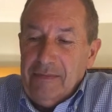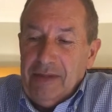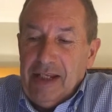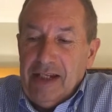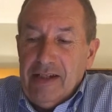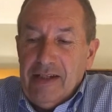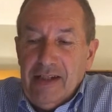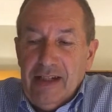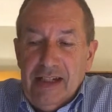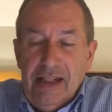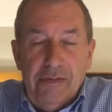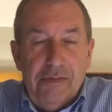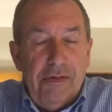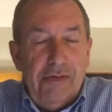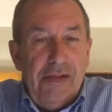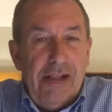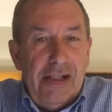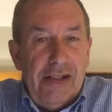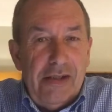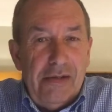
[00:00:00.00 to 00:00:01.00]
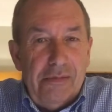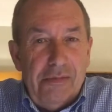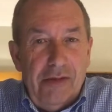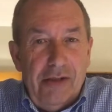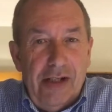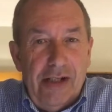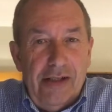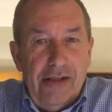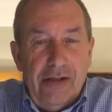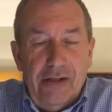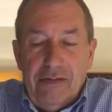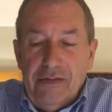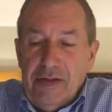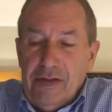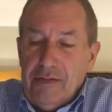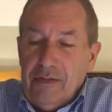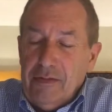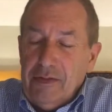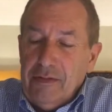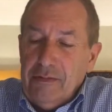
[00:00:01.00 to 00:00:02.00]
Eastlink, we've got some great
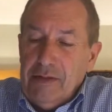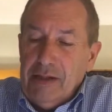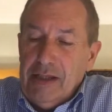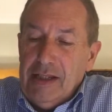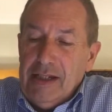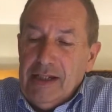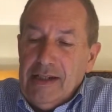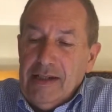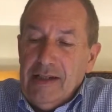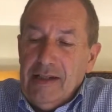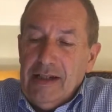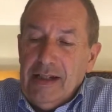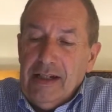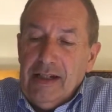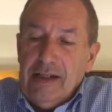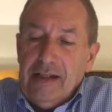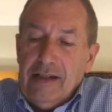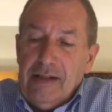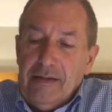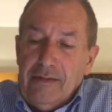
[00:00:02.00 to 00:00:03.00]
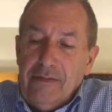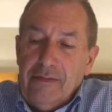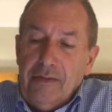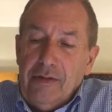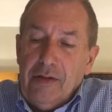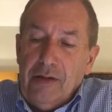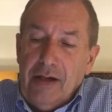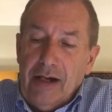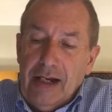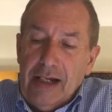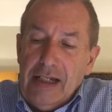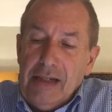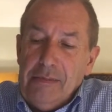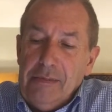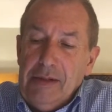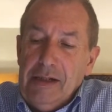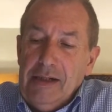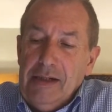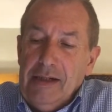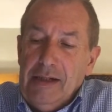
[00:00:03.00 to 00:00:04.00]
service with Eastlink for
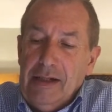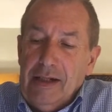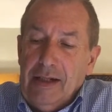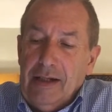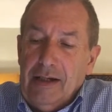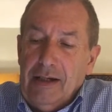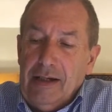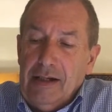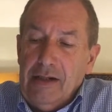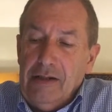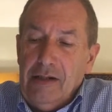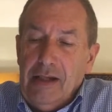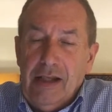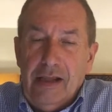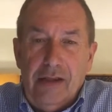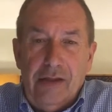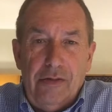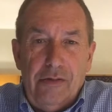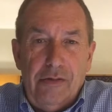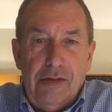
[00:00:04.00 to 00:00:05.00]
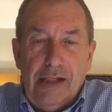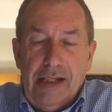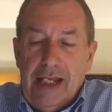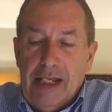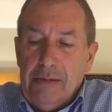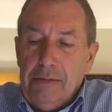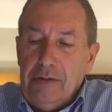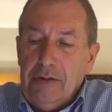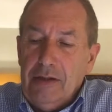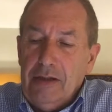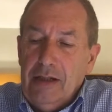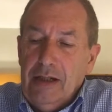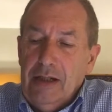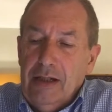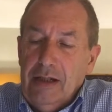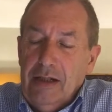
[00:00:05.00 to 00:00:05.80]
high-speed internet through the cable,